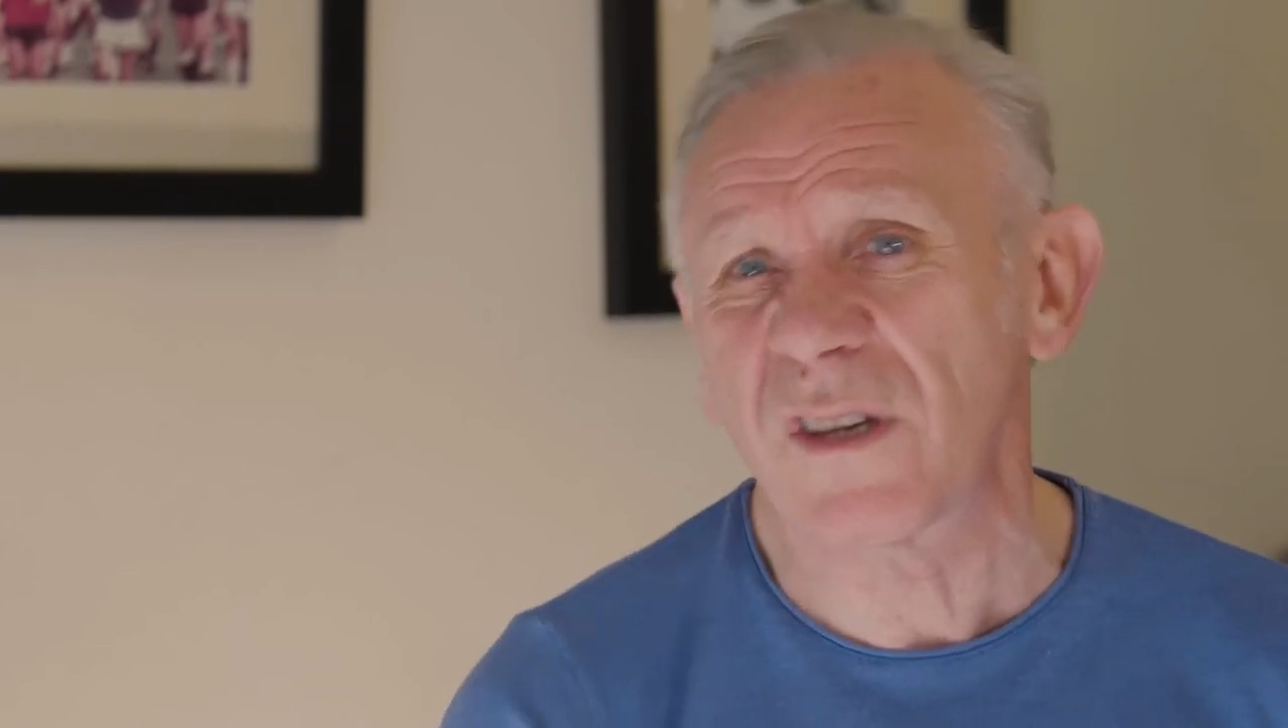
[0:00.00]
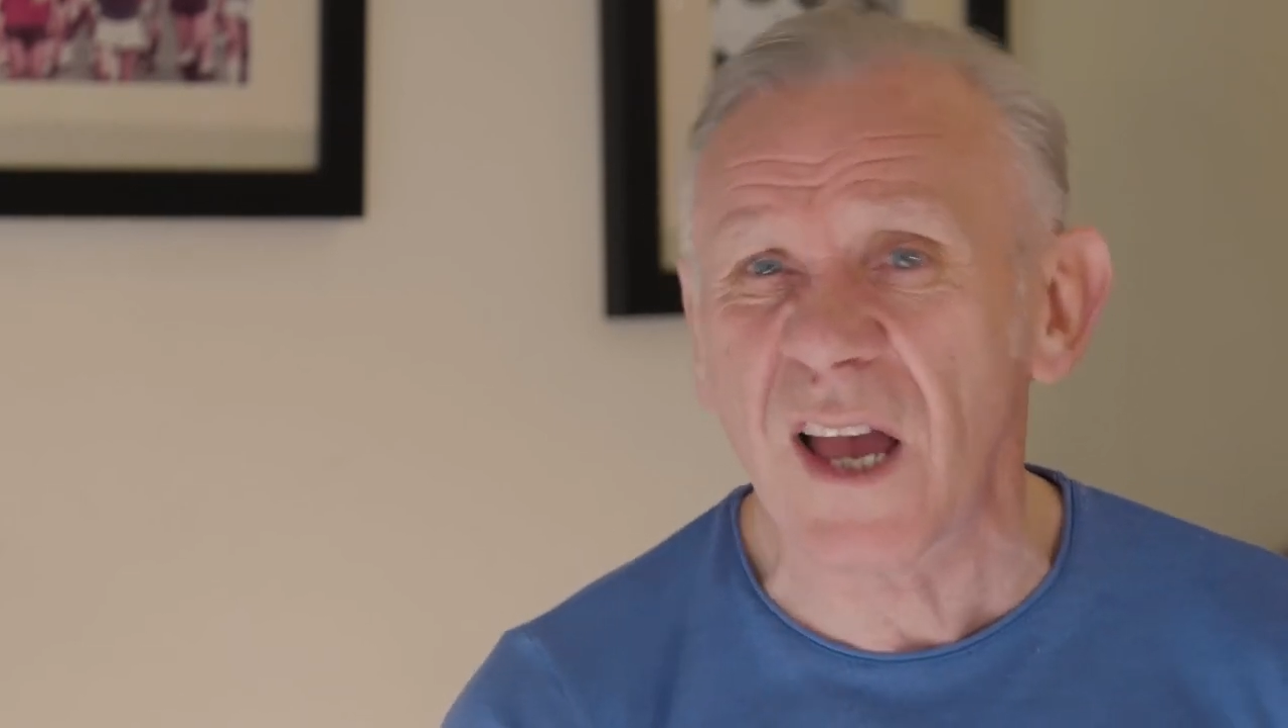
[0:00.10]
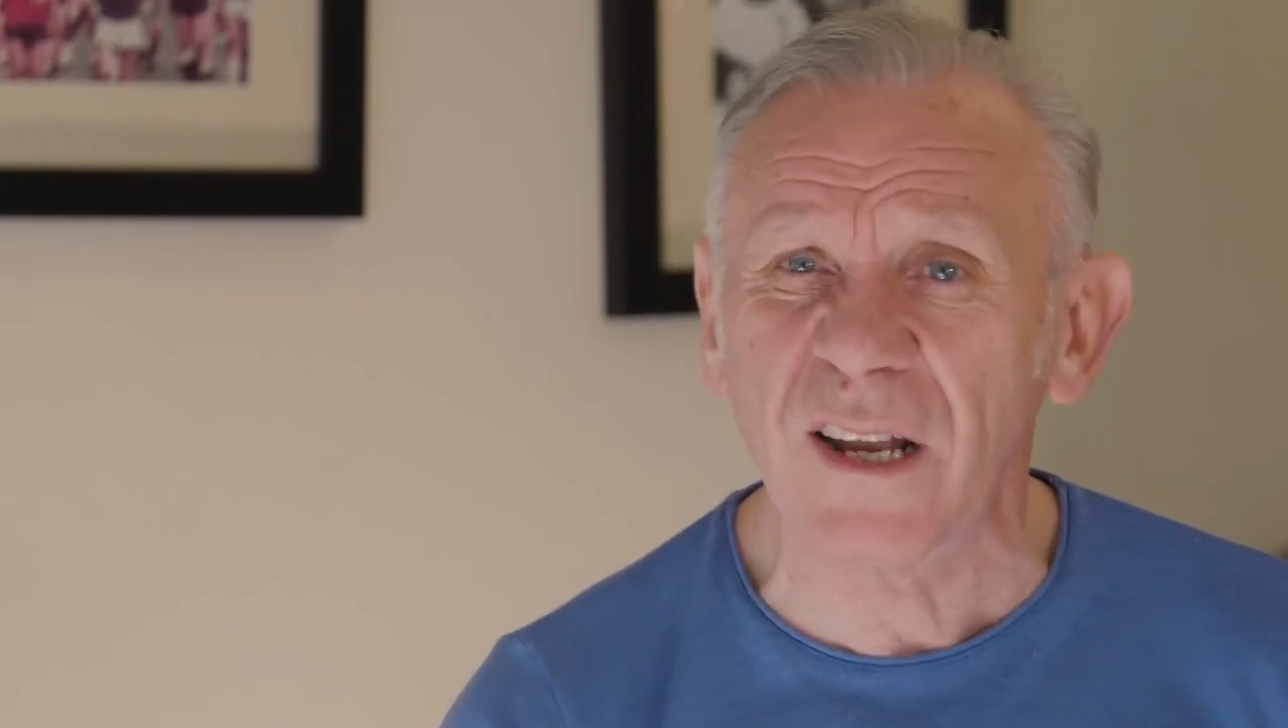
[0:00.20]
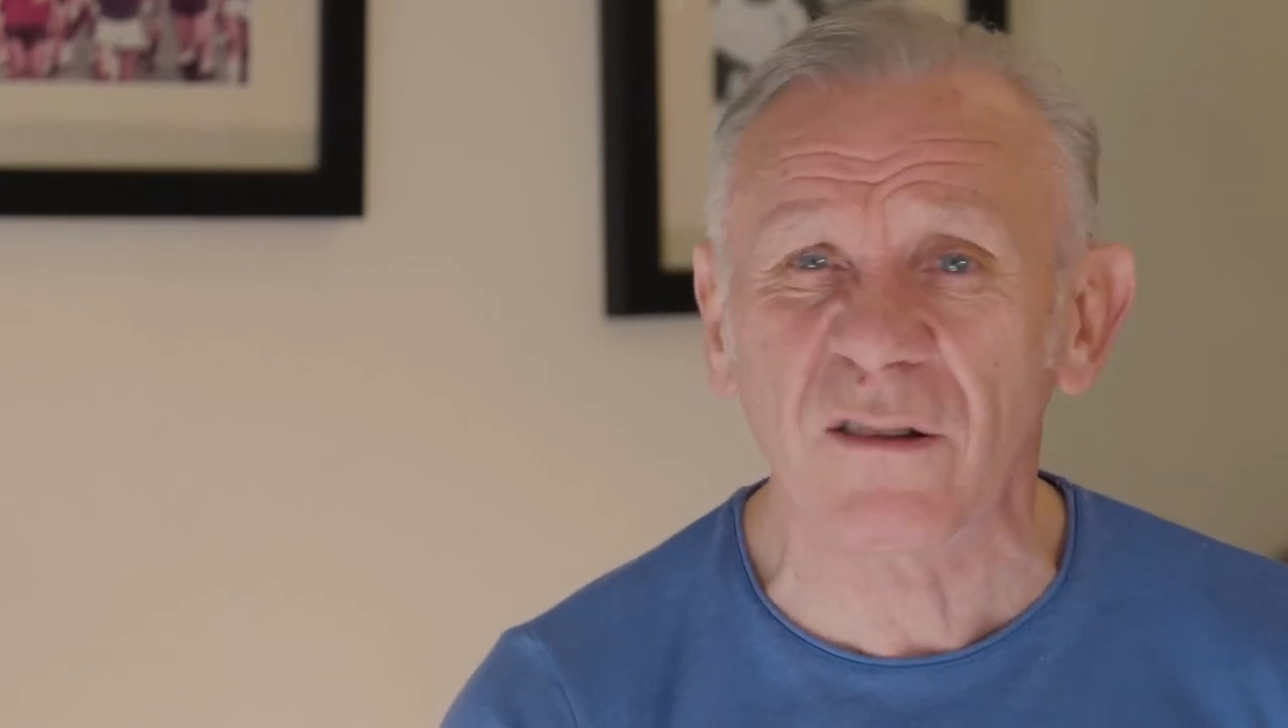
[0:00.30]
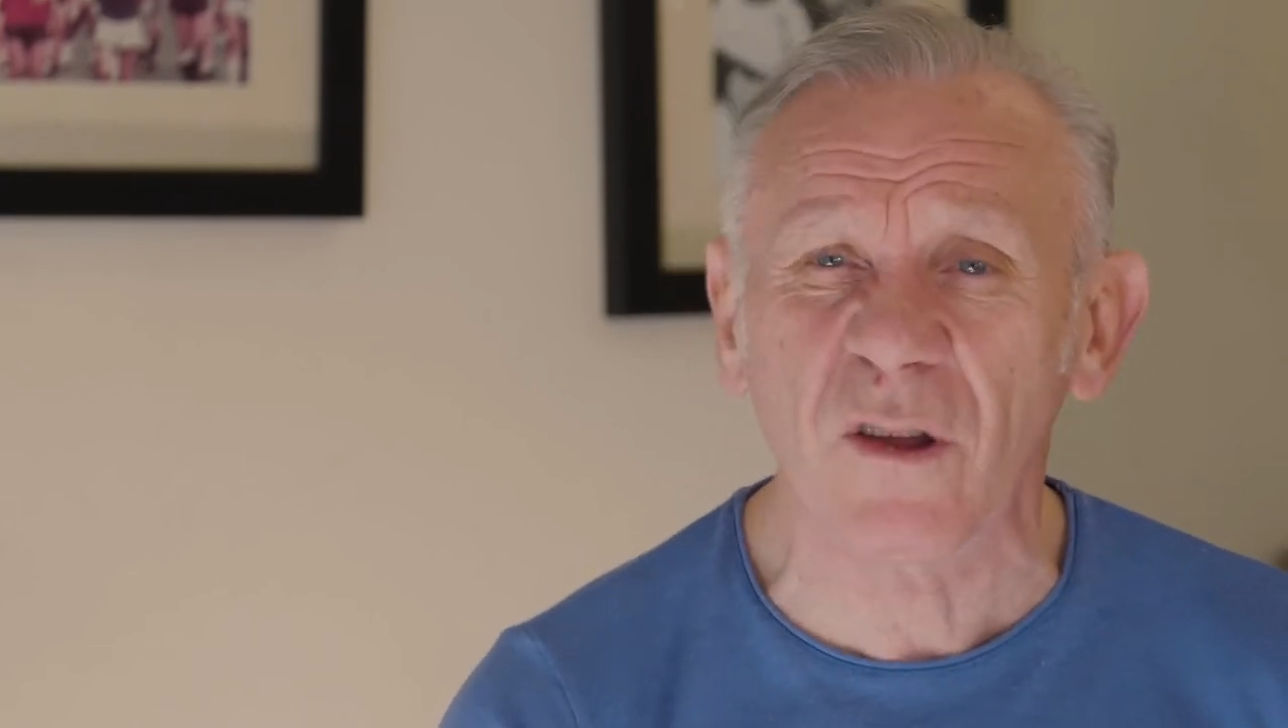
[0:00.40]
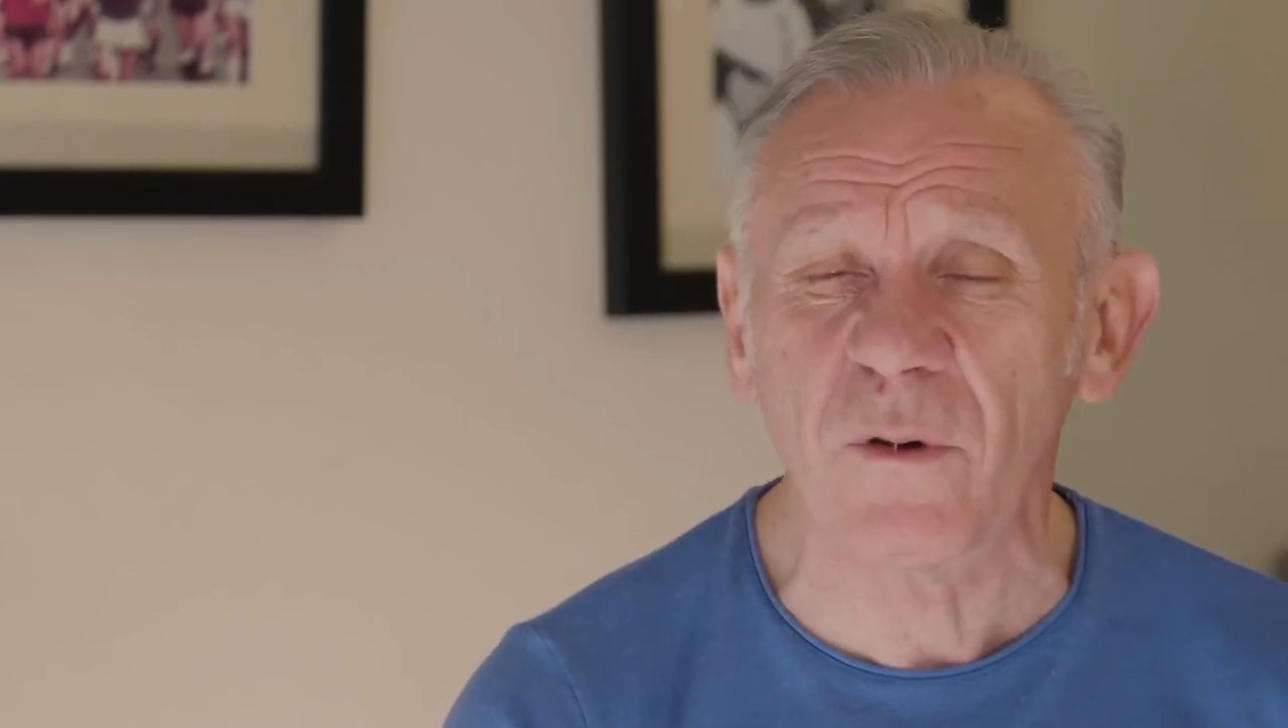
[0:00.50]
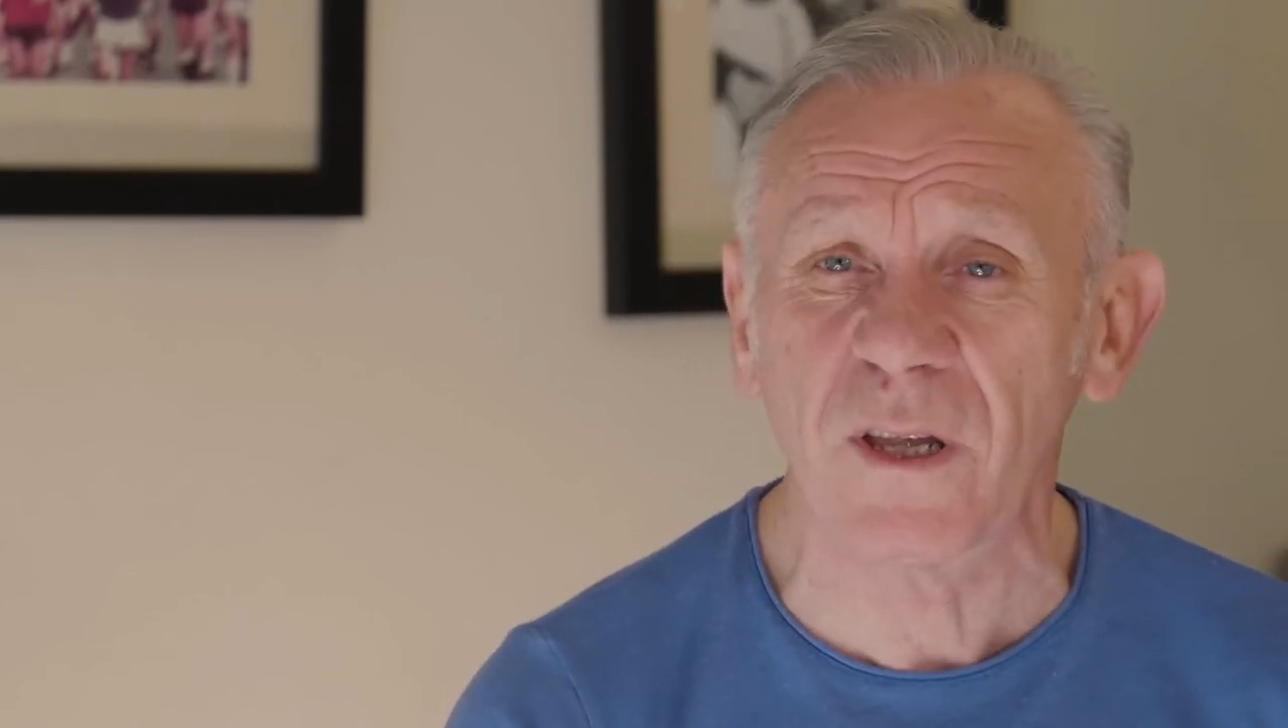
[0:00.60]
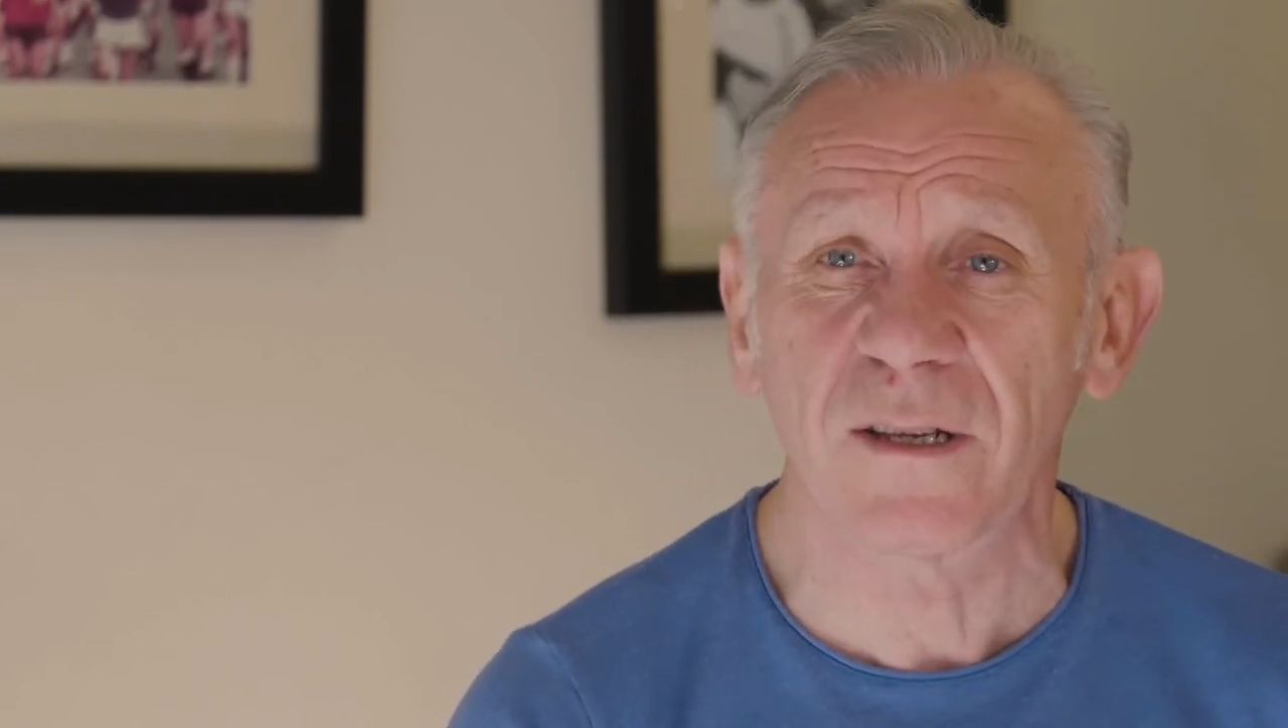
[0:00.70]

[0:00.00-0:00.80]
yeah, I'll do